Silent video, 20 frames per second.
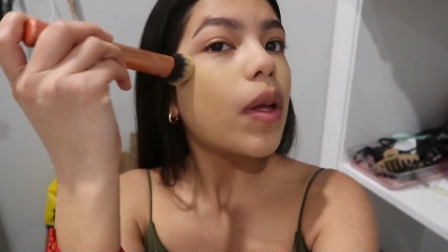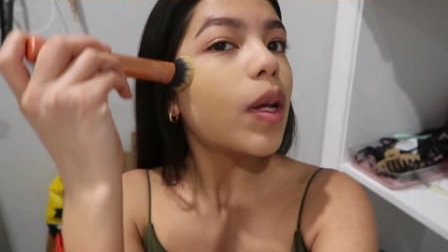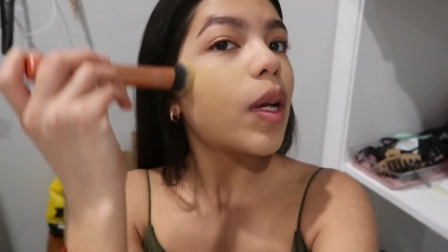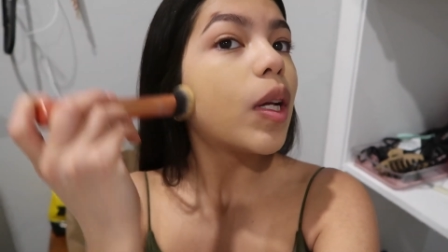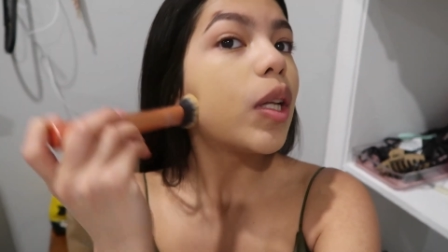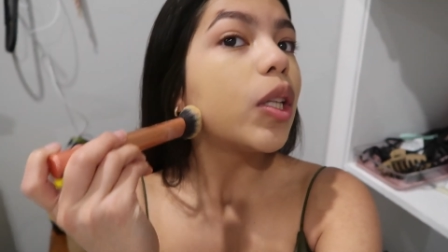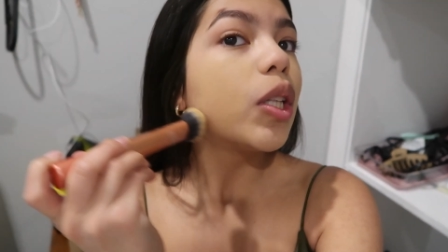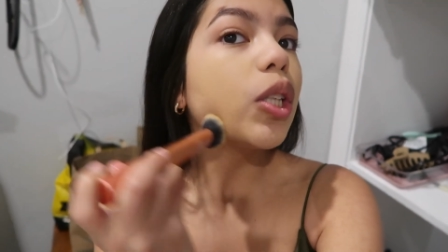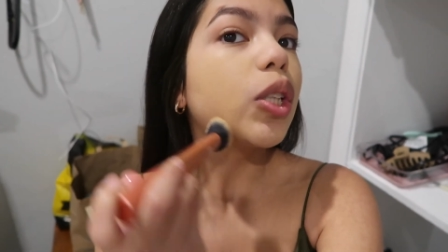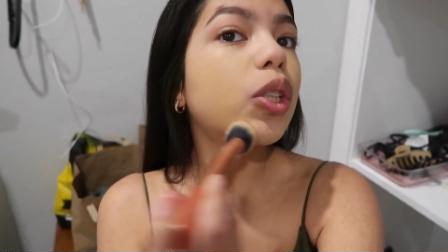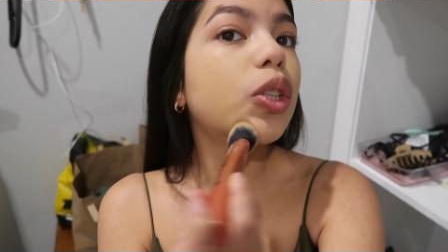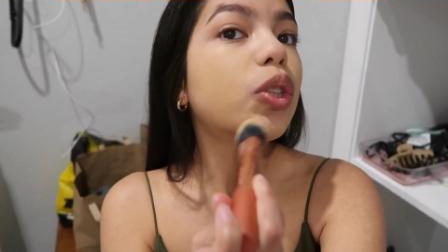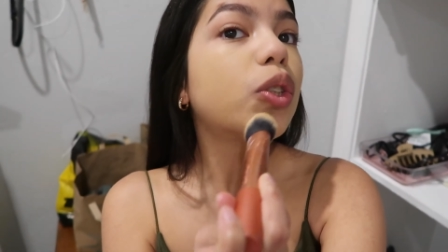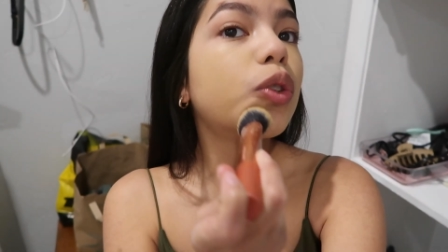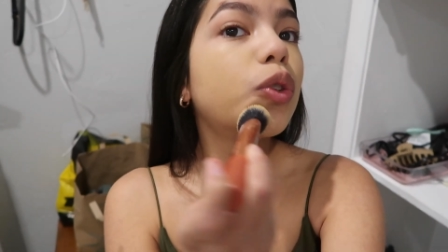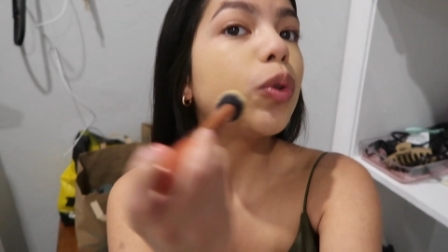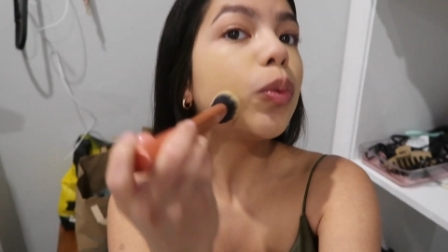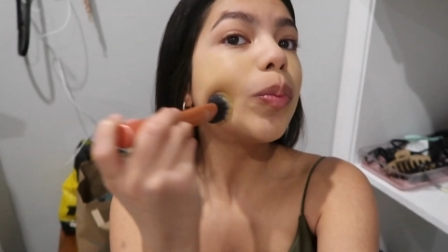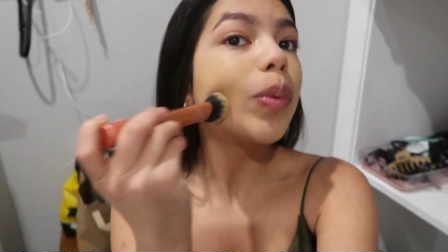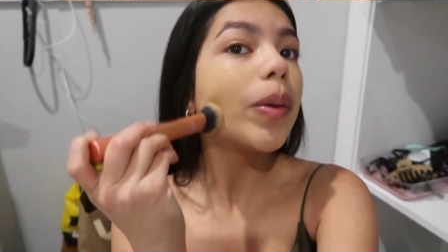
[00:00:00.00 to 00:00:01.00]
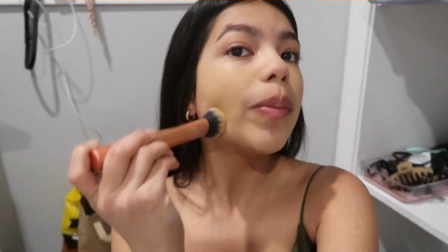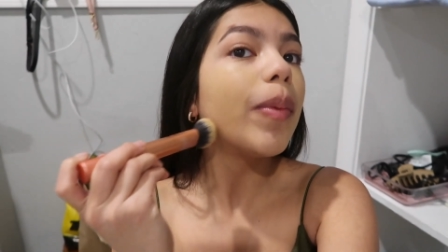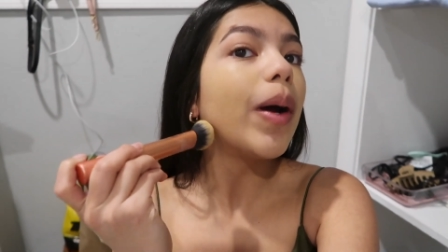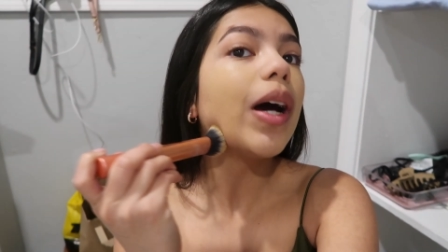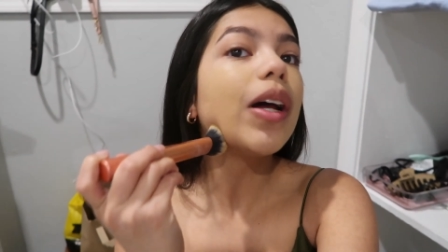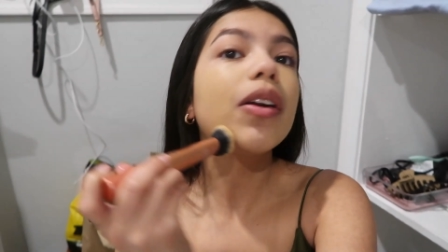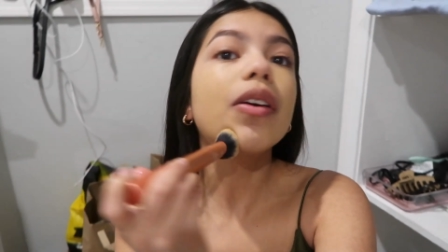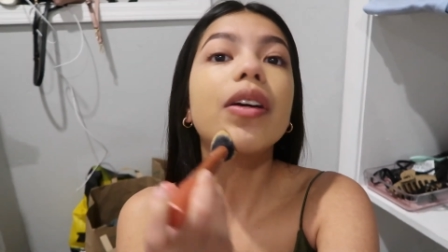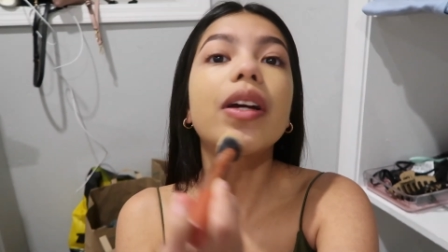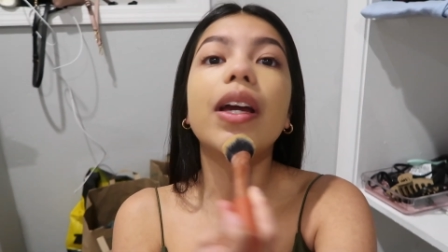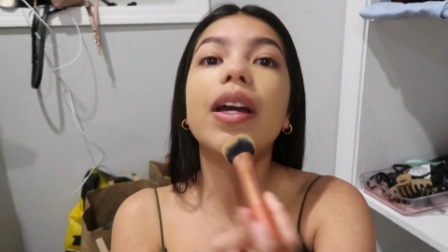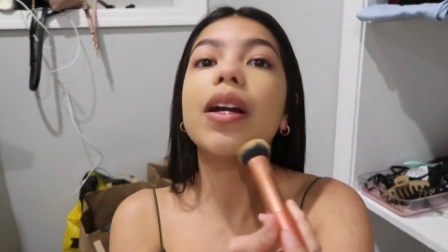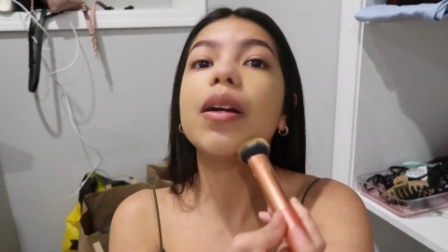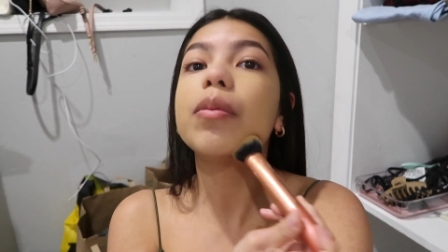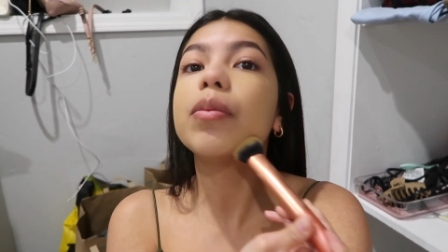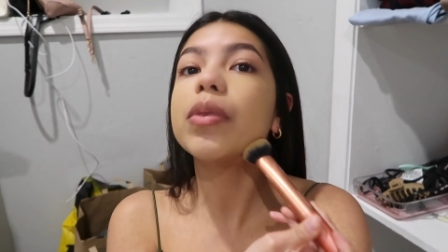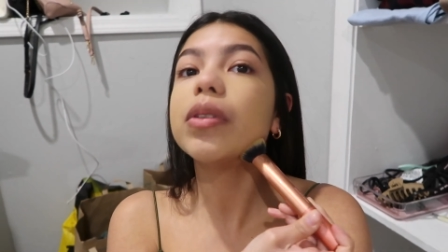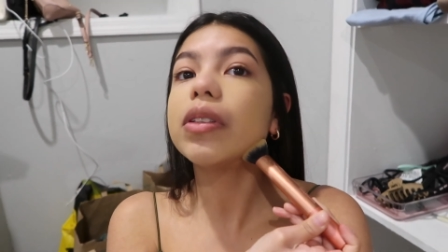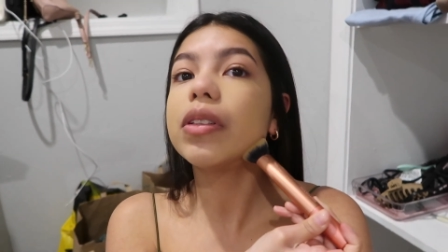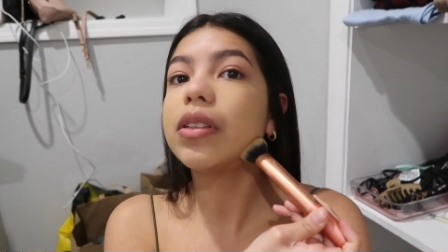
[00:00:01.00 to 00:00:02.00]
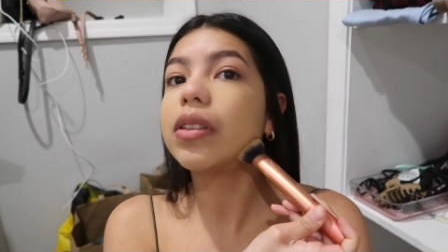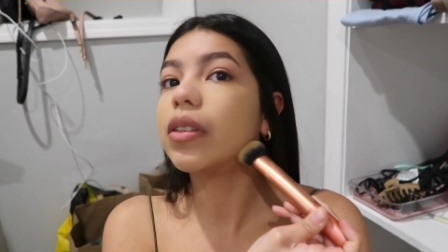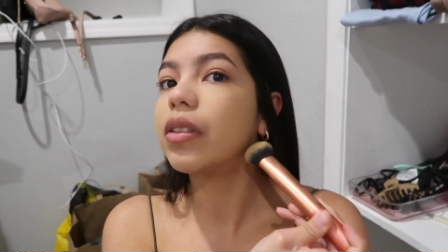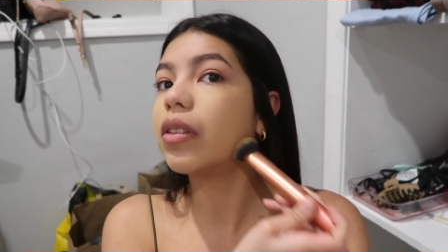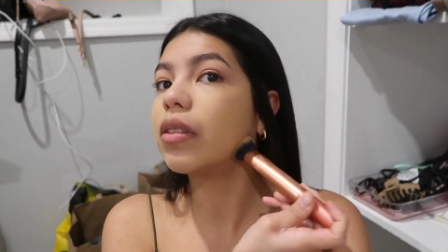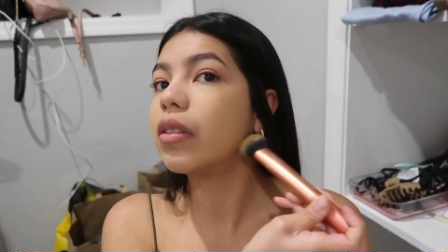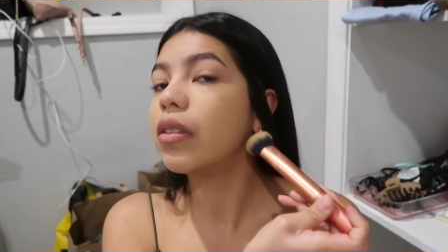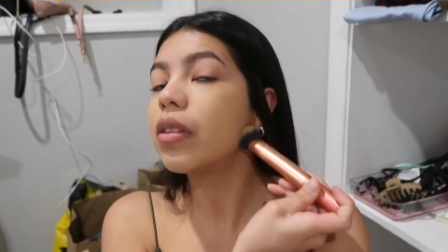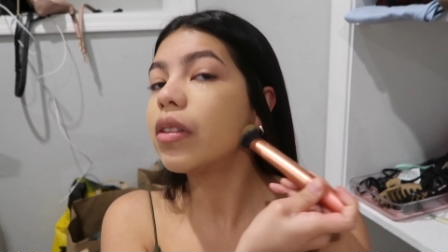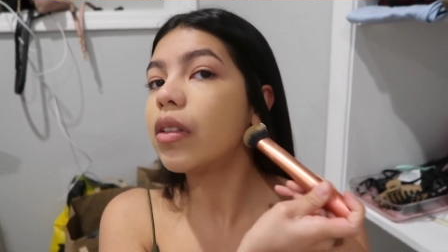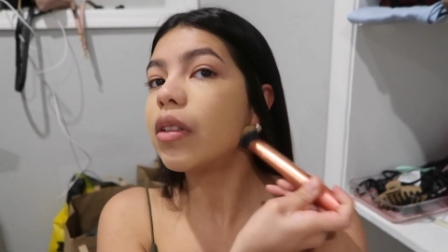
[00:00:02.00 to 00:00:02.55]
It looks super bad on camera.